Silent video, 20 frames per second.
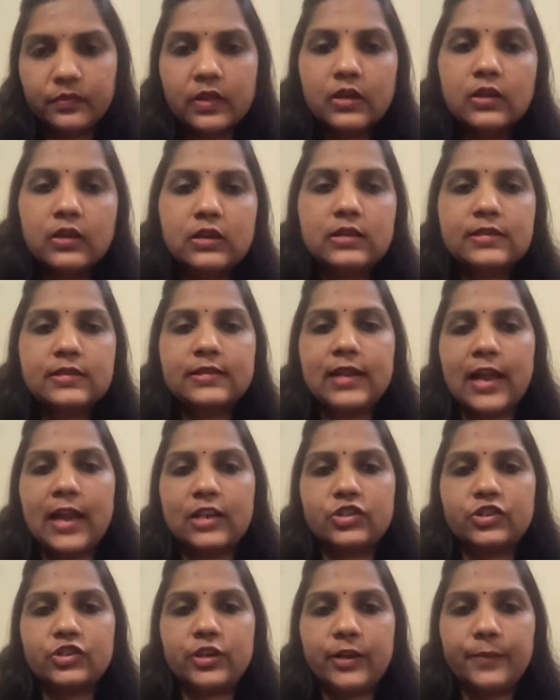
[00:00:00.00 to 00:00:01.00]
slash
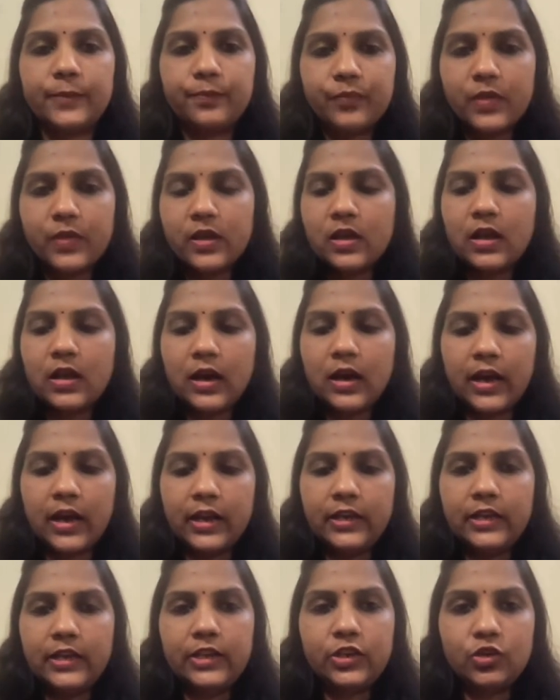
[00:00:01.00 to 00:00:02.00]
t. I
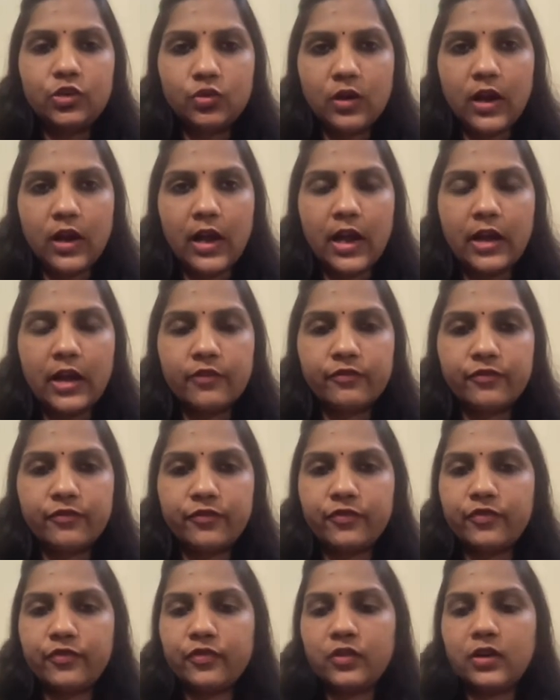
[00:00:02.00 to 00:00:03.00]
need to have
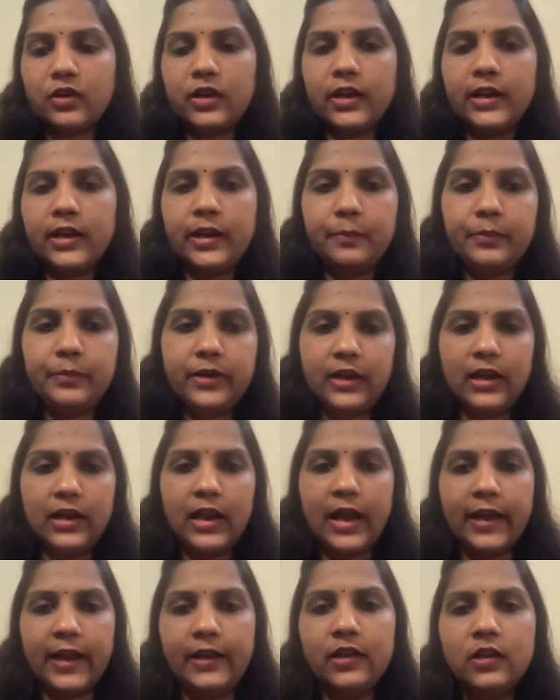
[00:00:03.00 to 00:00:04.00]
an empty
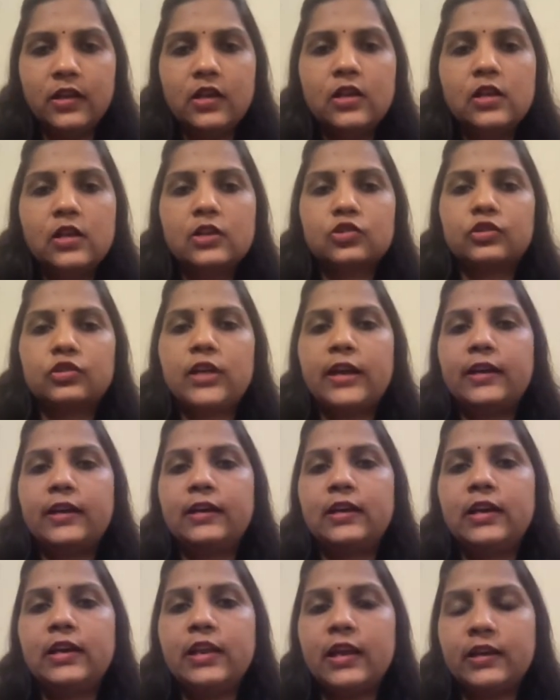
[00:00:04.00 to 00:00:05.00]
line so that
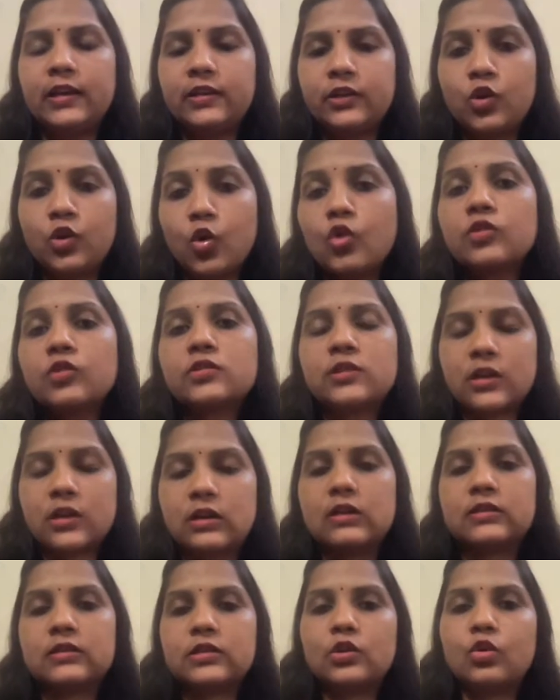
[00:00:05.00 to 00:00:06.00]
the
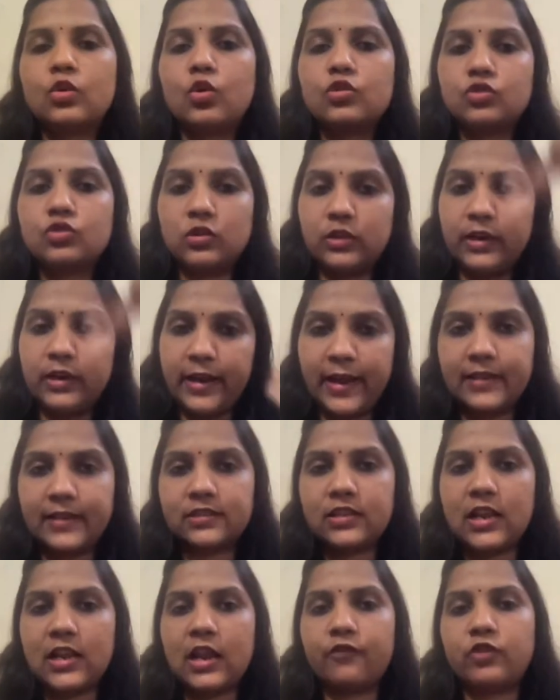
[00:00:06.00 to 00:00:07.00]
cursor goes on the next
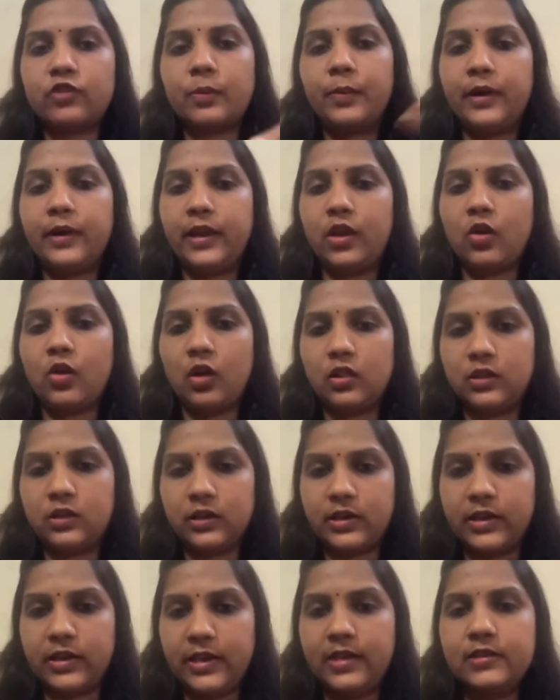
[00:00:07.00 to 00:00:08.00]
line after printing all the
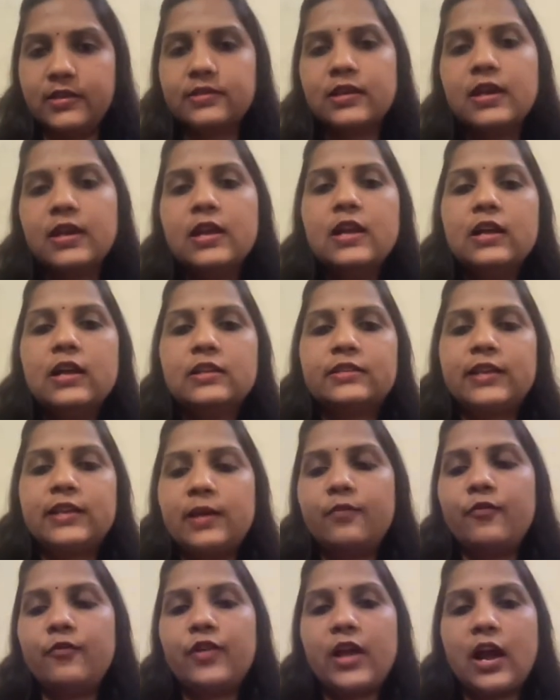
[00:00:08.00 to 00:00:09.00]
keys.
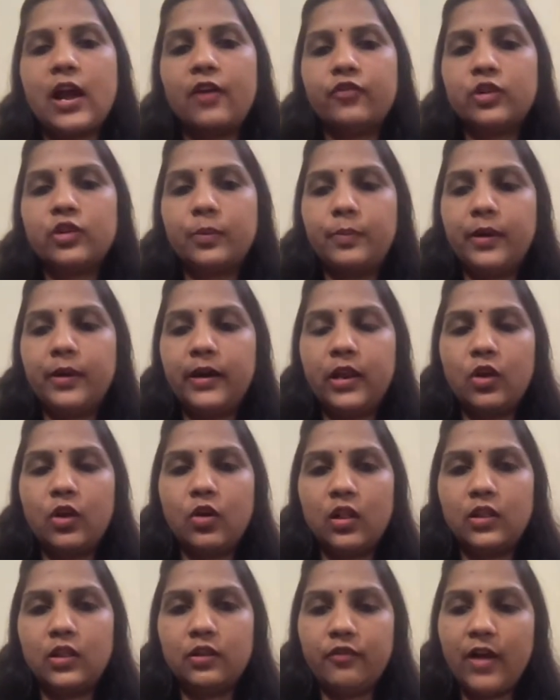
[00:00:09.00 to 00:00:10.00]
Same way, after printing all
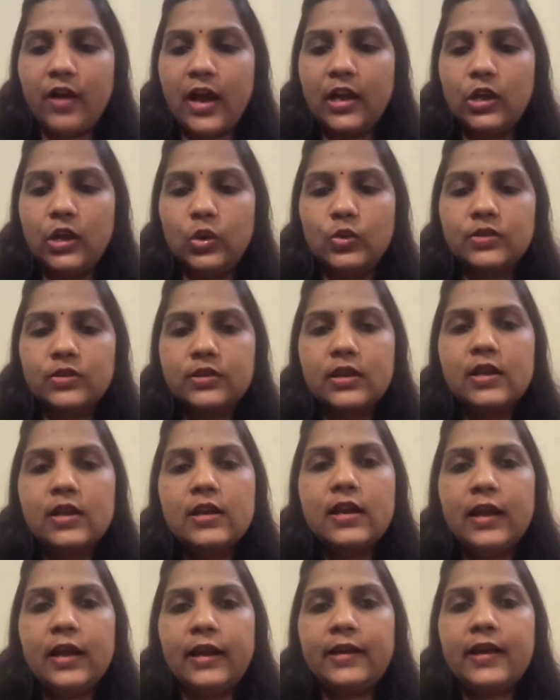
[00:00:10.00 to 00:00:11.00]
the values,
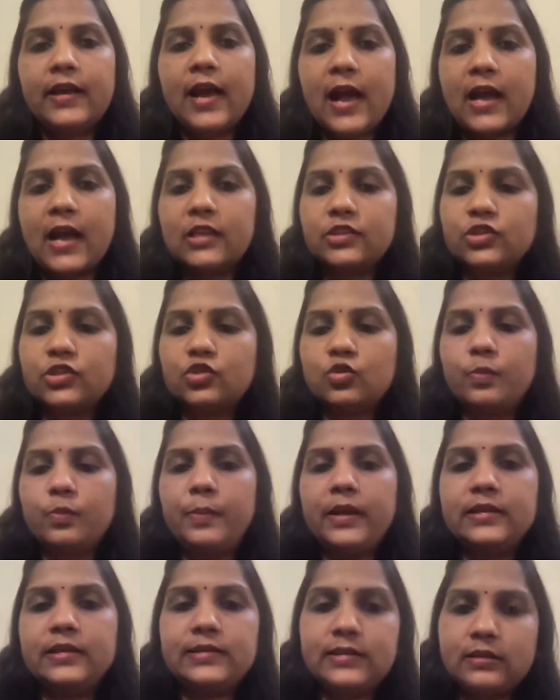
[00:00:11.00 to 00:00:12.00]
it has to
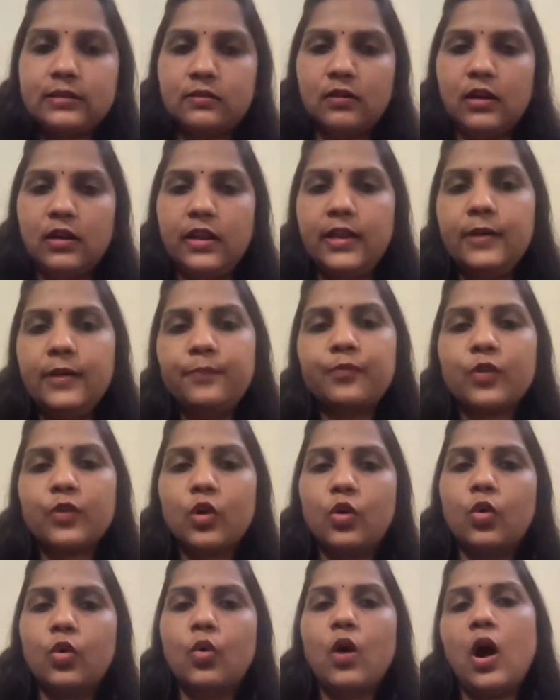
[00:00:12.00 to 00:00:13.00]
basically
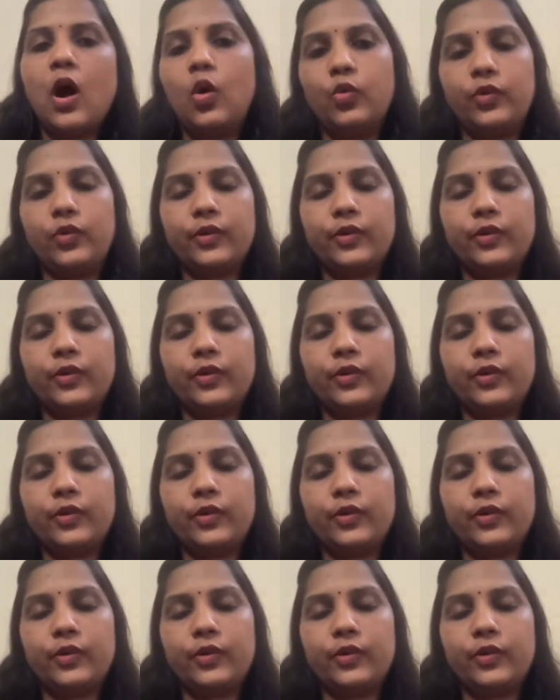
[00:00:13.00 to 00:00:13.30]
go out.